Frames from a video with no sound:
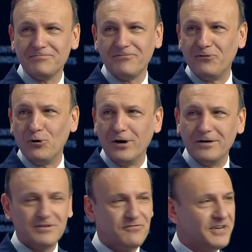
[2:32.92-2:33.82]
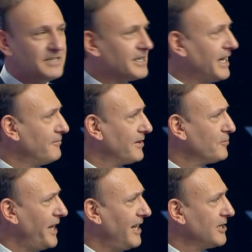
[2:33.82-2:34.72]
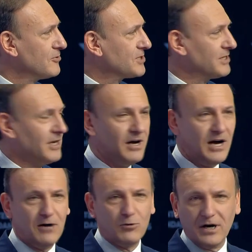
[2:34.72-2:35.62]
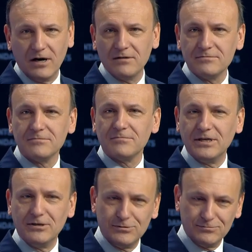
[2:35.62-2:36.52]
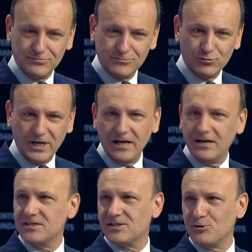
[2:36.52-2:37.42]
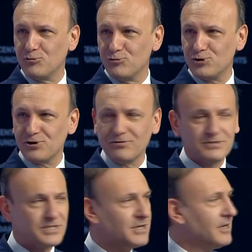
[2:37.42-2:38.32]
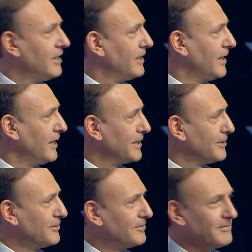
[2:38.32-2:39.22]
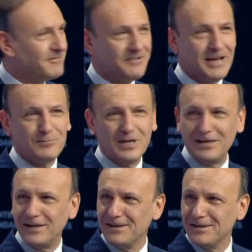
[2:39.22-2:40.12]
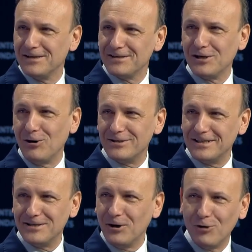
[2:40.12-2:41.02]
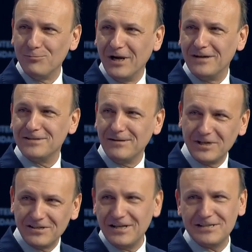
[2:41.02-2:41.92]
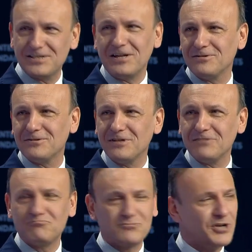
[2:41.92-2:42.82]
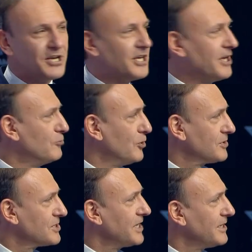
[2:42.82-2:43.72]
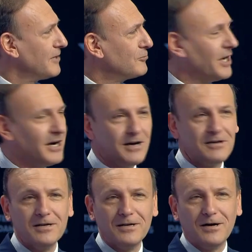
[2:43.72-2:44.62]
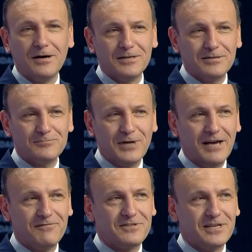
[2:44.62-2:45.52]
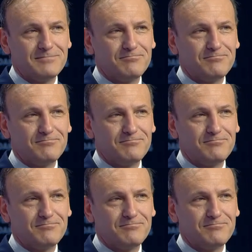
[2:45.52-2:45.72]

for defending our values, our, real institutions, family, God and the homeland. That's the three keywords that we have the